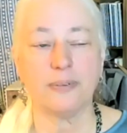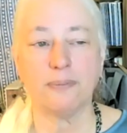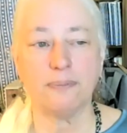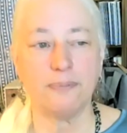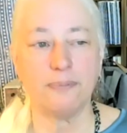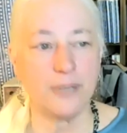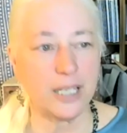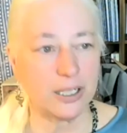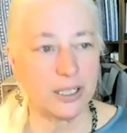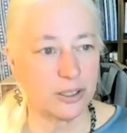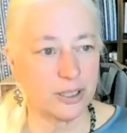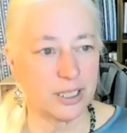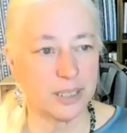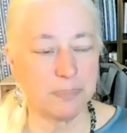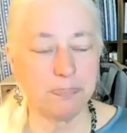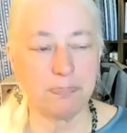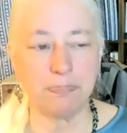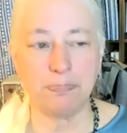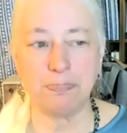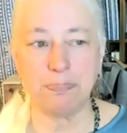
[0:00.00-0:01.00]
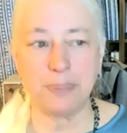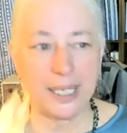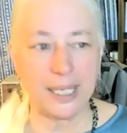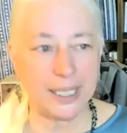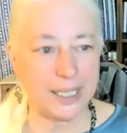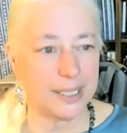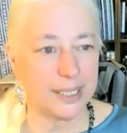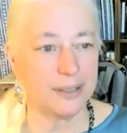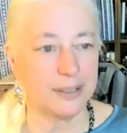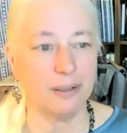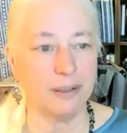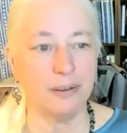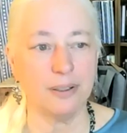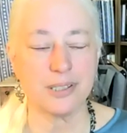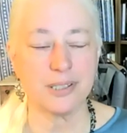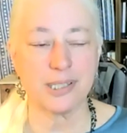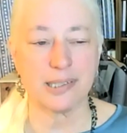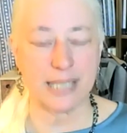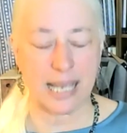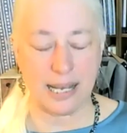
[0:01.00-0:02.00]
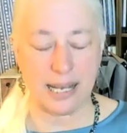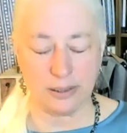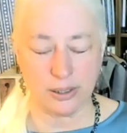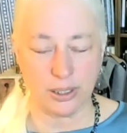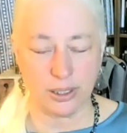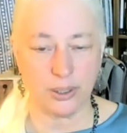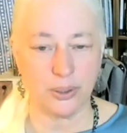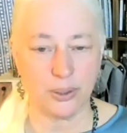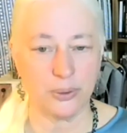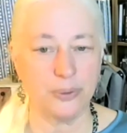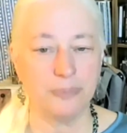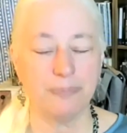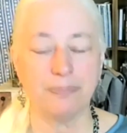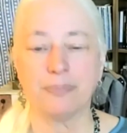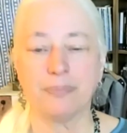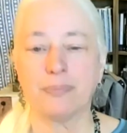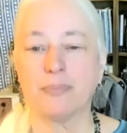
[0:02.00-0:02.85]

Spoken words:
very pale, sallow,